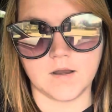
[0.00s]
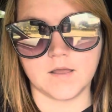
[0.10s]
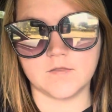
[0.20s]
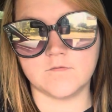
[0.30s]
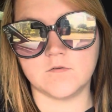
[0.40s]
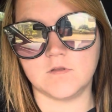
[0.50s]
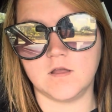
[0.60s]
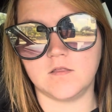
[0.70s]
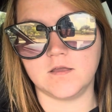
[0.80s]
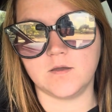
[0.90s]
got the food.
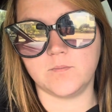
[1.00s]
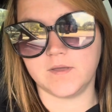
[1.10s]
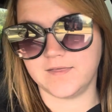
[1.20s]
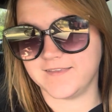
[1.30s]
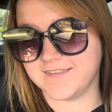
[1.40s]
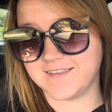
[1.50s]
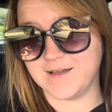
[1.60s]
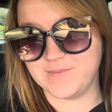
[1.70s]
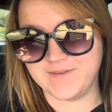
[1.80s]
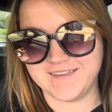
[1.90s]
Y'all, look how big this cup is.